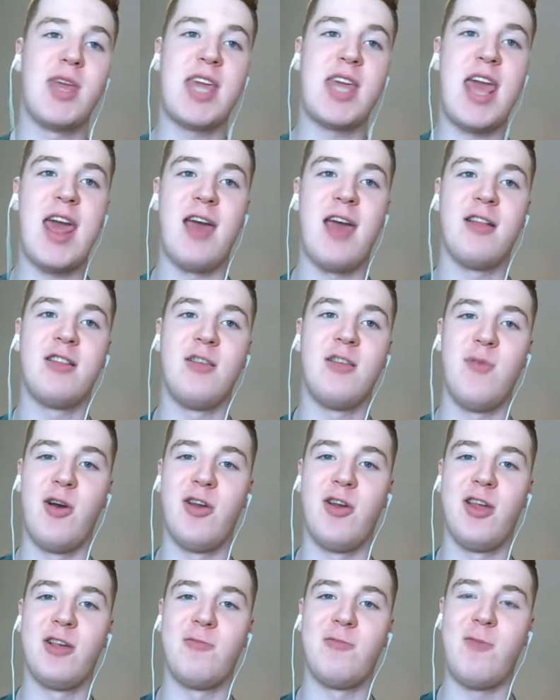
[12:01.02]
git, to be
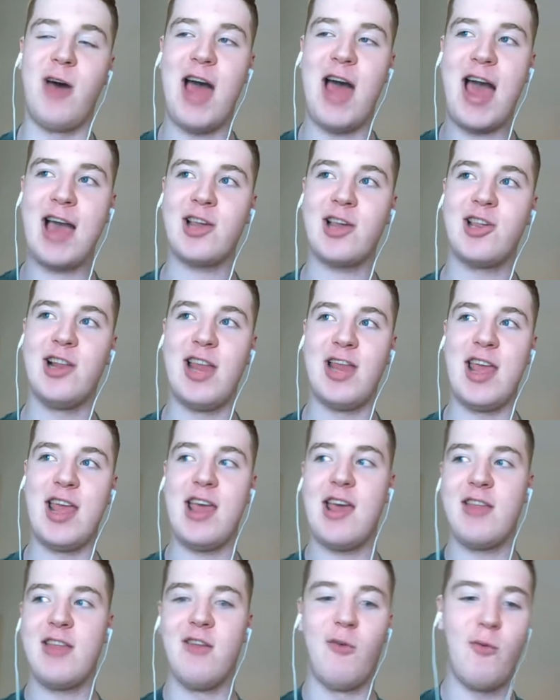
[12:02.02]
honest. But actually,
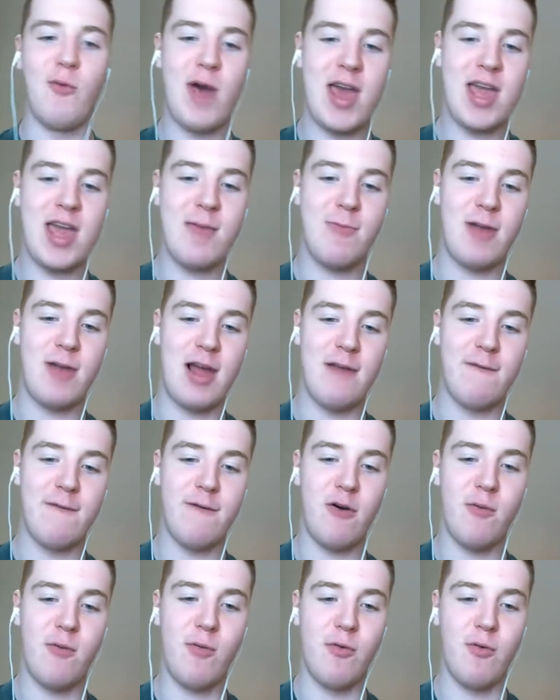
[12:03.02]
the way he played
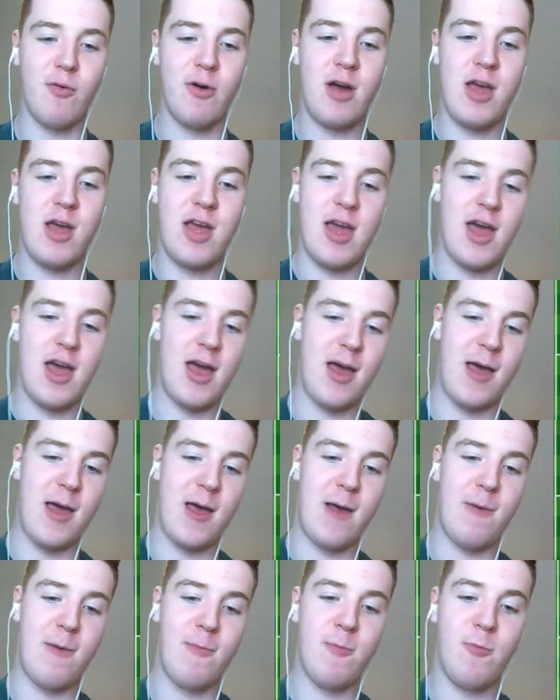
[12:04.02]
football
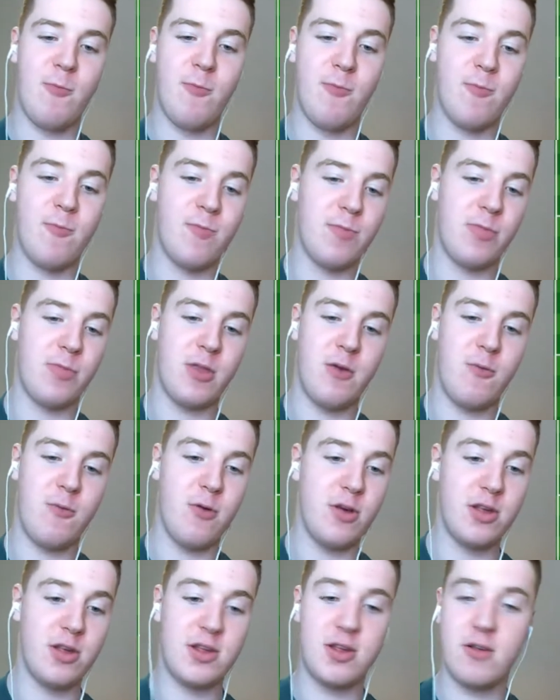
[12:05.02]

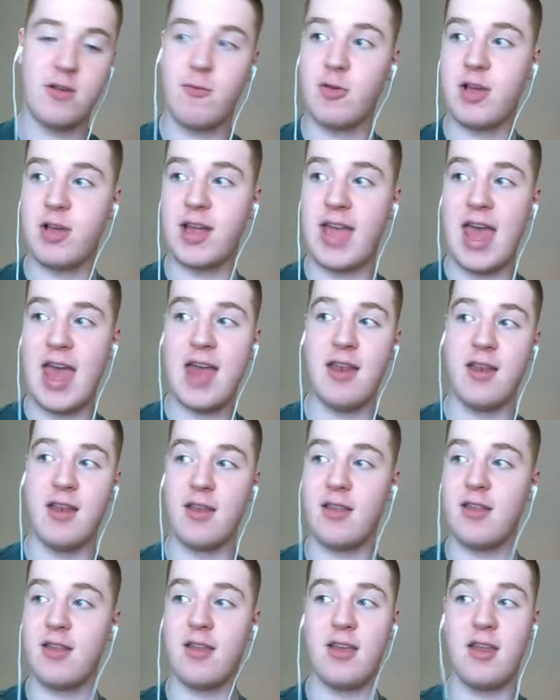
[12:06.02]
was
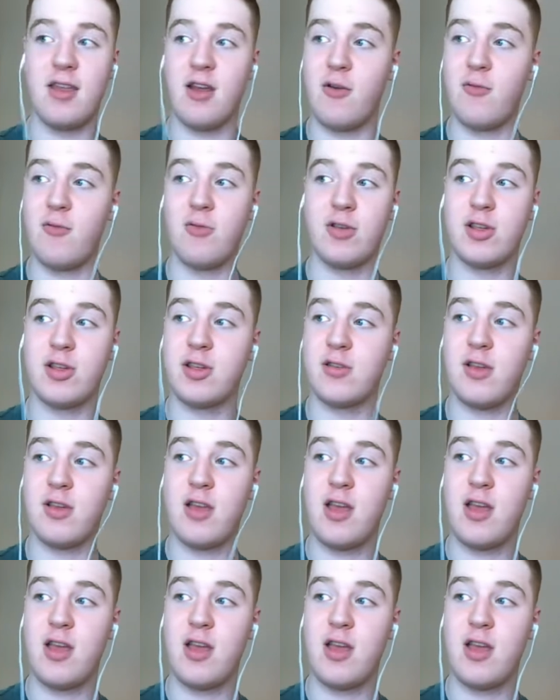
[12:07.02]
again, you know, was